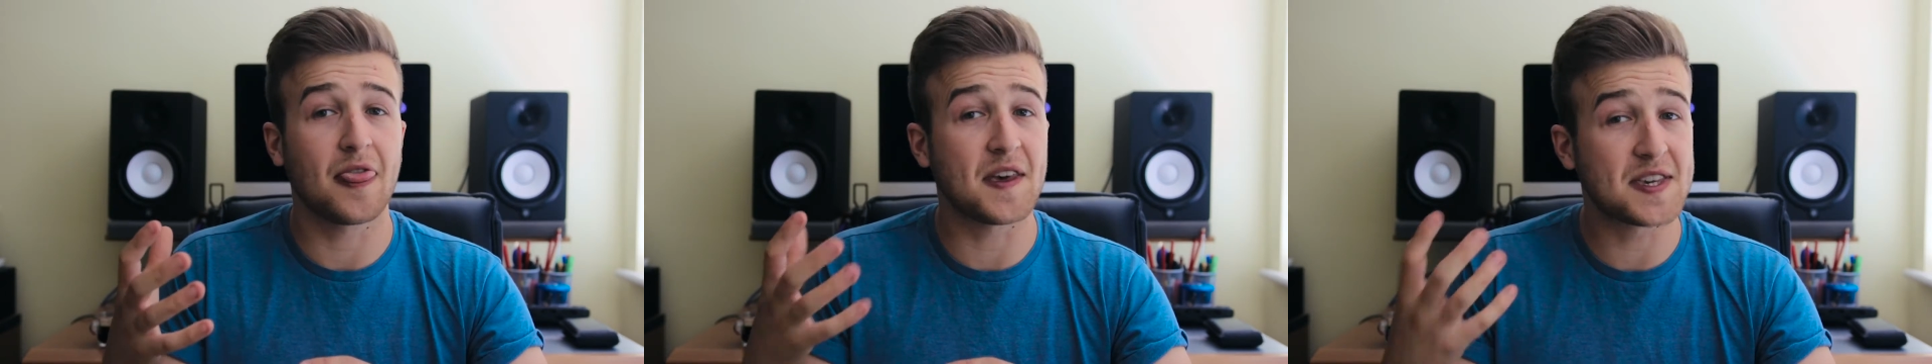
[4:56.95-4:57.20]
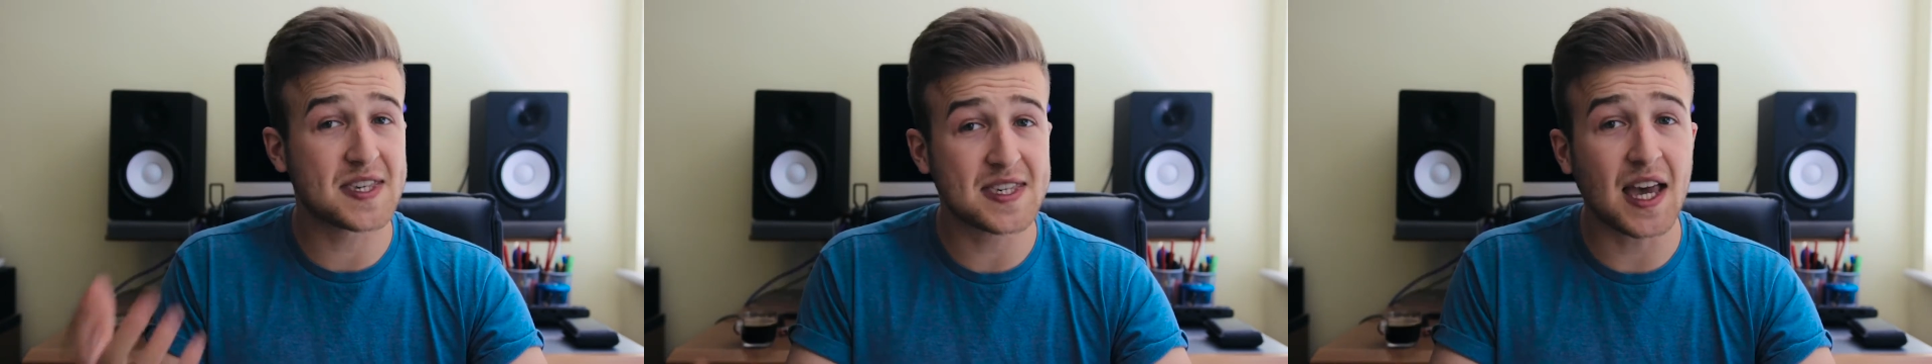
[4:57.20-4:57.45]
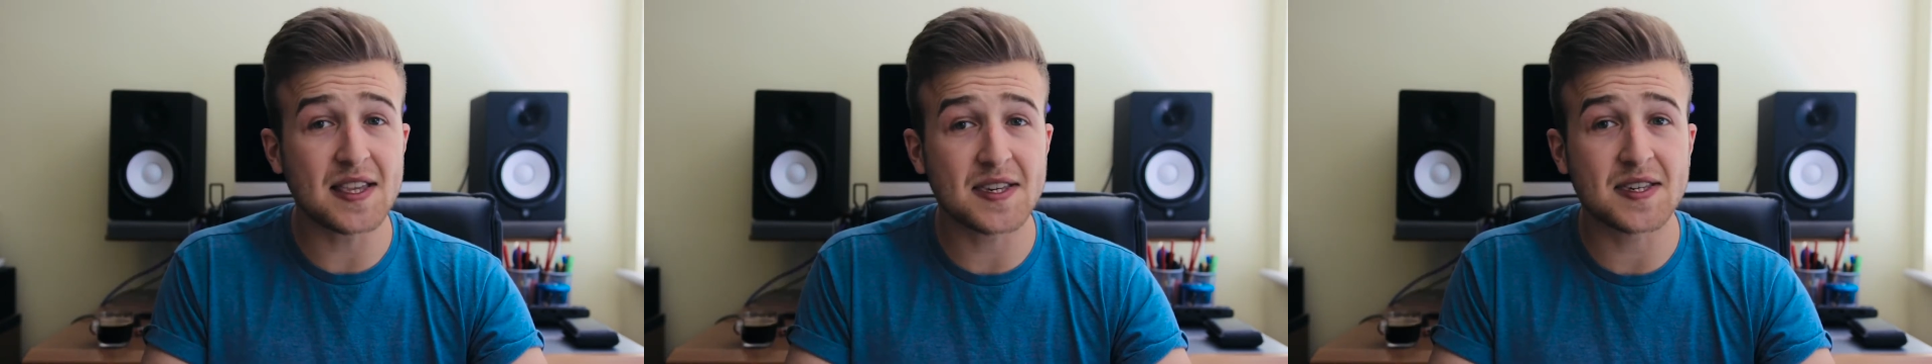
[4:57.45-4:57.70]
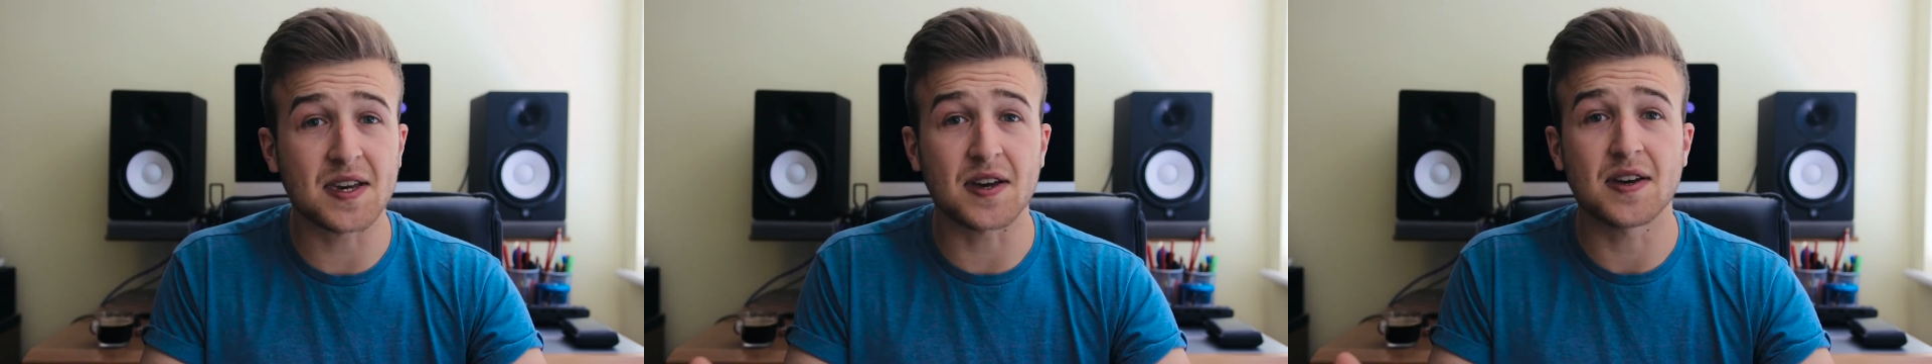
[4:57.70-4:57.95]
the
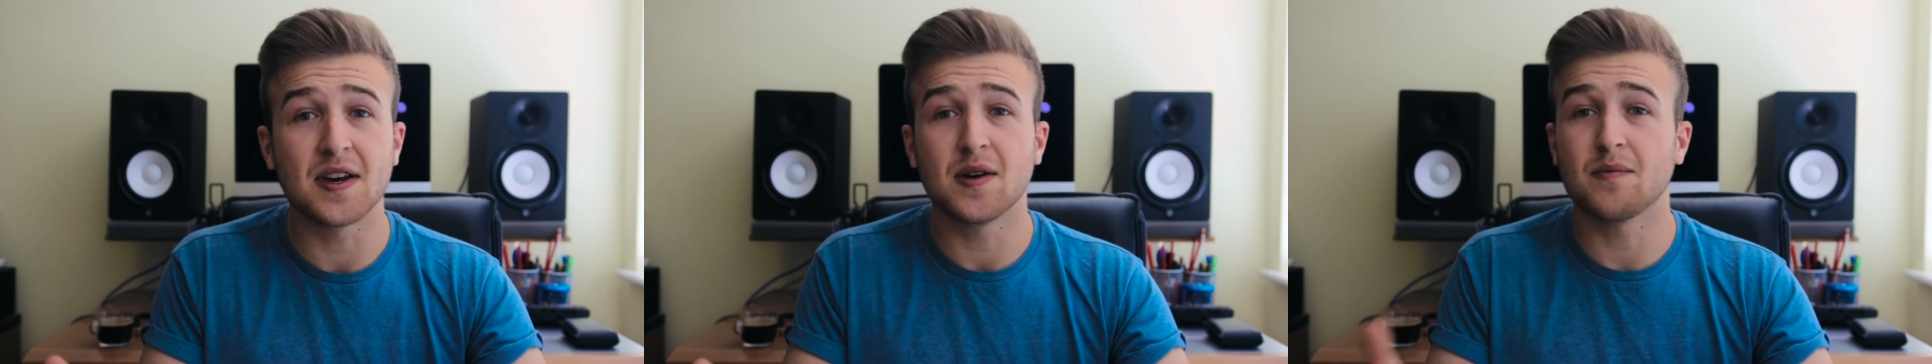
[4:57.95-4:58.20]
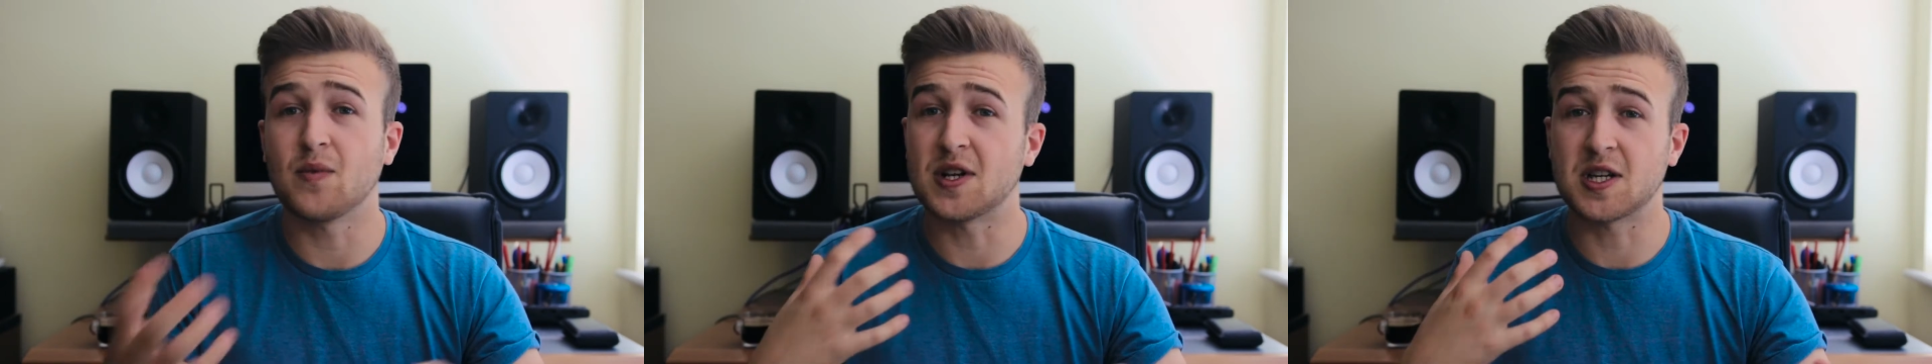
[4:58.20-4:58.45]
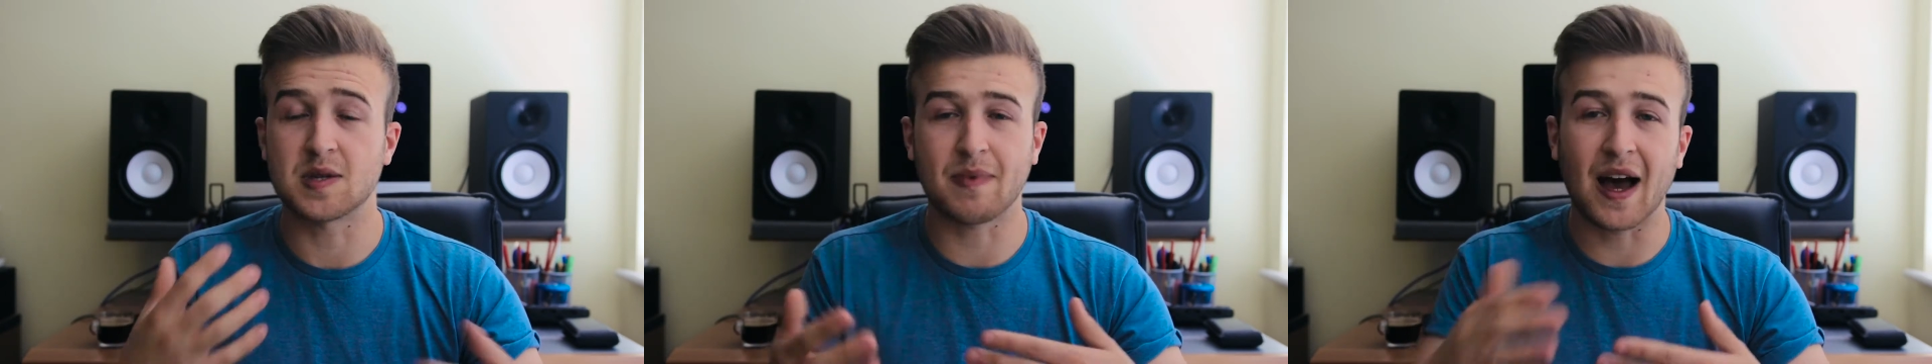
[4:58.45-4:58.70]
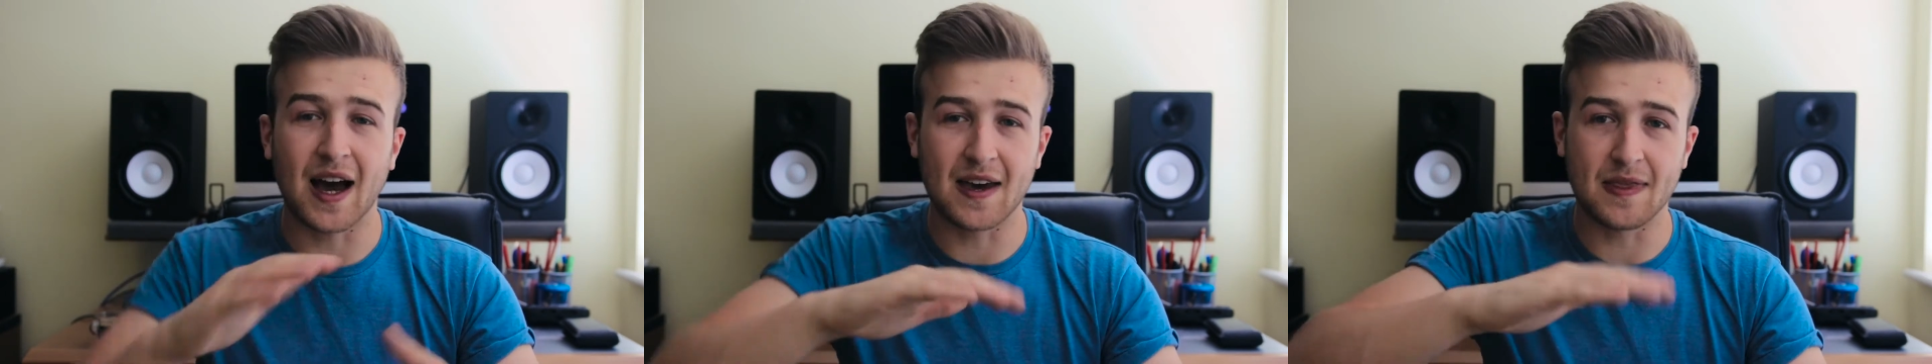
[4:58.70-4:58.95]
sensor which is
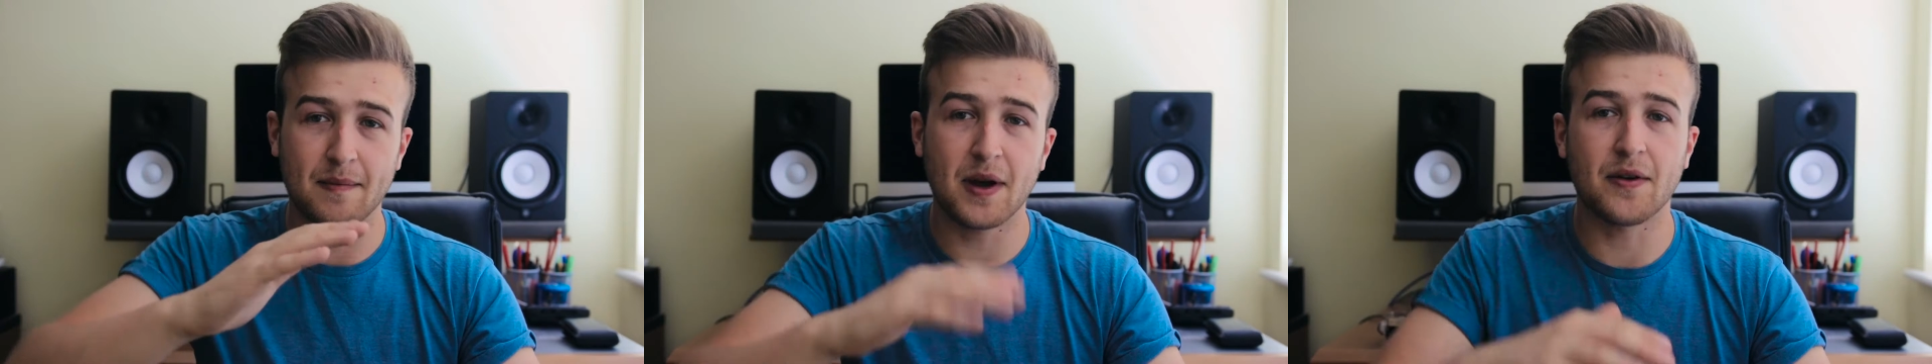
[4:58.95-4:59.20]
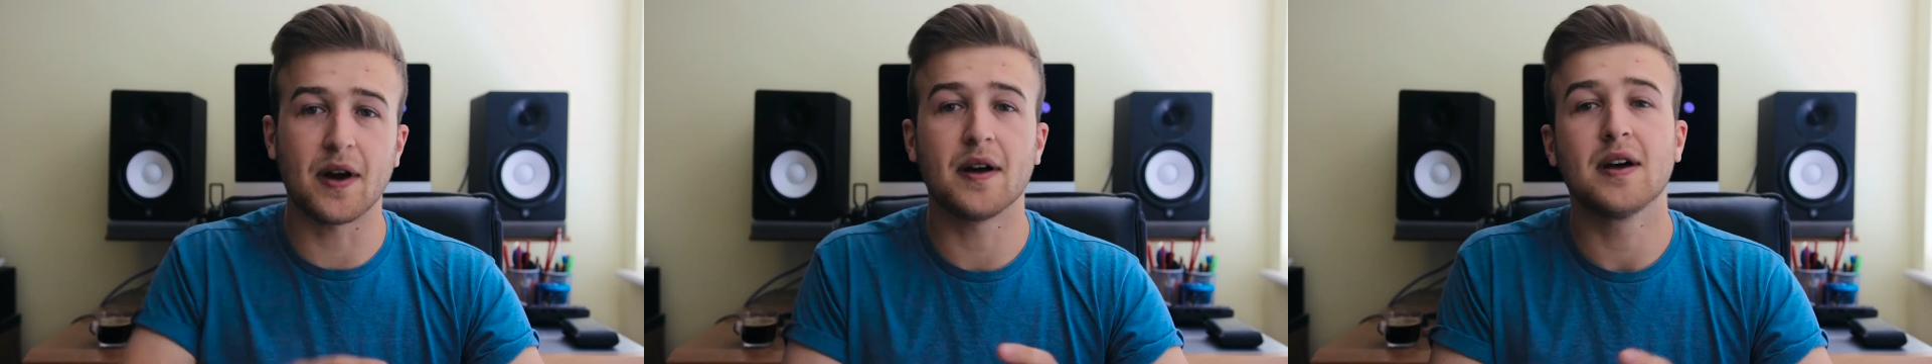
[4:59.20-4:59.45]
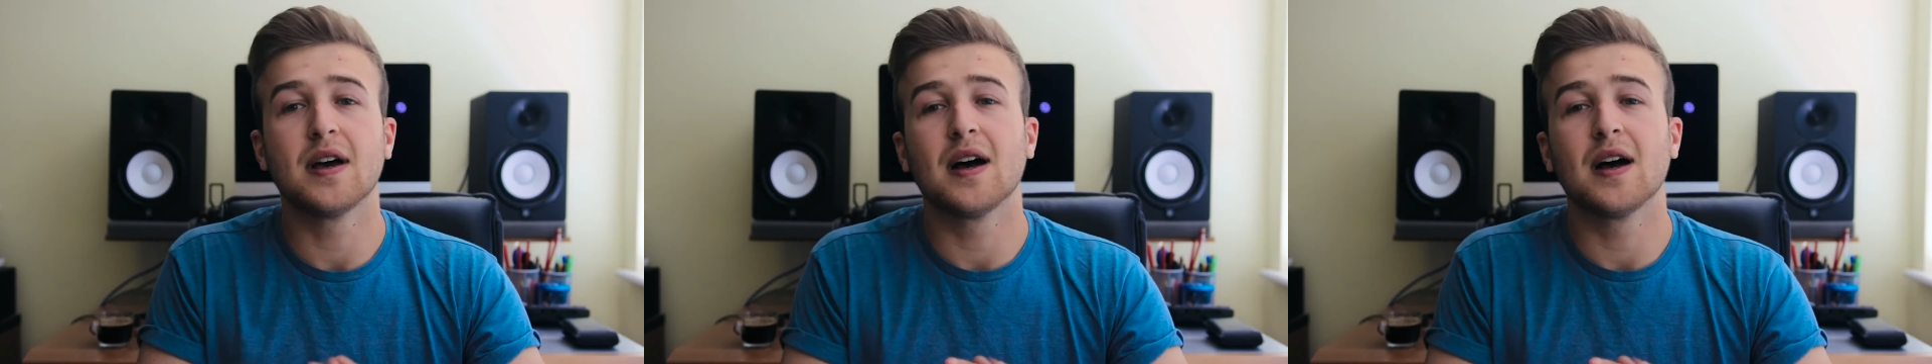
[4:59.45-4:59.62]
behind the mirror.